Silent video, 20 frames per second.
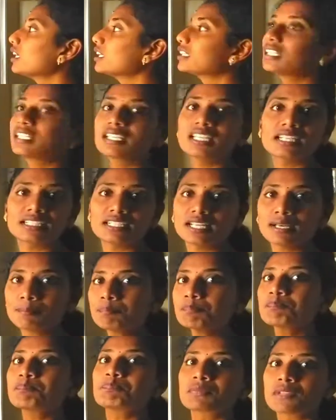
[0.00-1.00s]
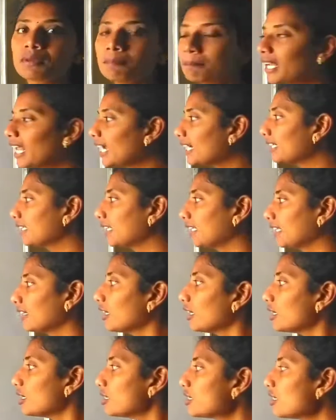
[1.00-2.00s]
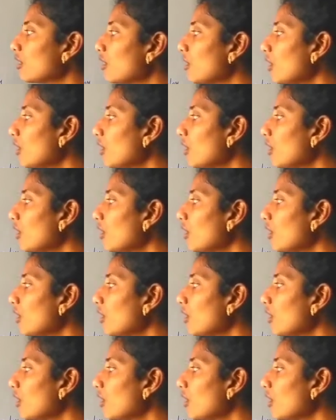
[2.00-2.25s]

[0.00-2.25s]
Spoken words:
the kingdom Plantae. So